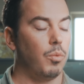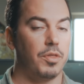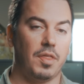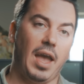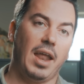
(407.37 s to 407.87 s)

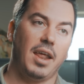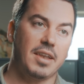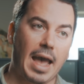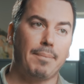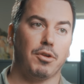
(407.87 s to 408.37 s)
with an
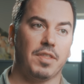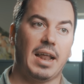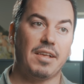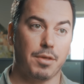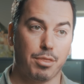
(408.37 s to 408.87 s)
adapter that
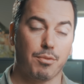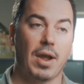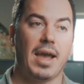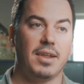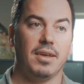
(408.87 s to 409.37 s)
has a
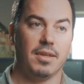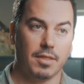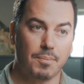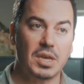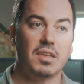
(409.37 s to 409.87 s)
thread,
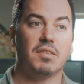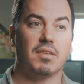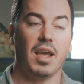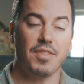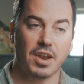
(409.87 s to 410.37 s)
the
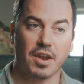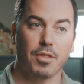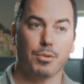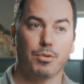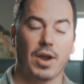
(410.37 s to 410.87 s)
piece, and then
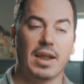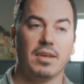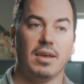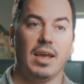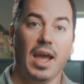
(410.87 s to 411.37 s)
another
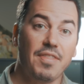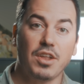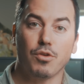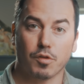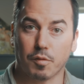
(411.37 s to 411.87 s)
thread, and
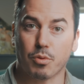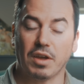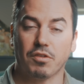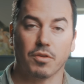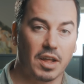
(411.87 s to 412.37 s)
then your
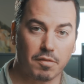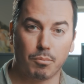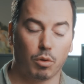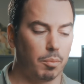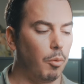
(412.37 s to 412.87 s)
suppressor, that's
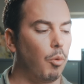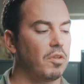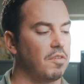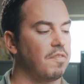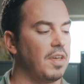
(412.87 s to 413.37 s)
multiple
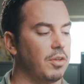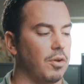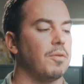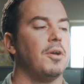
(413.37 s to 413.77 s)
points of failure.